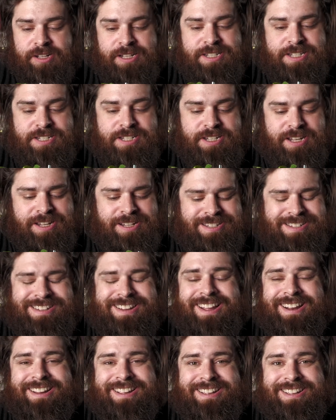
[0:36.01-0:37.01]
it's
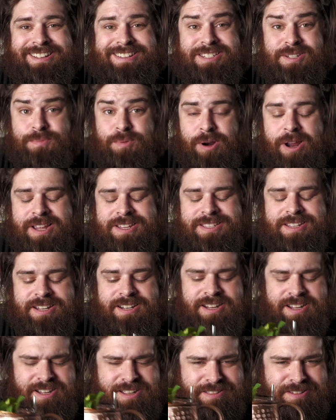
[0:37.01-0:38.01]
not a surprise that
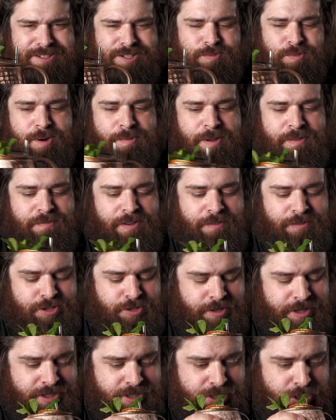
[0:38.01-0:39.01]
this is one of my favorite
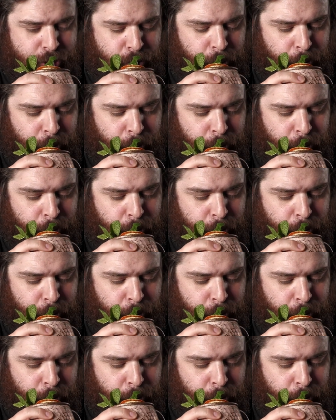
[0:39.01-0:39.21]
drinks.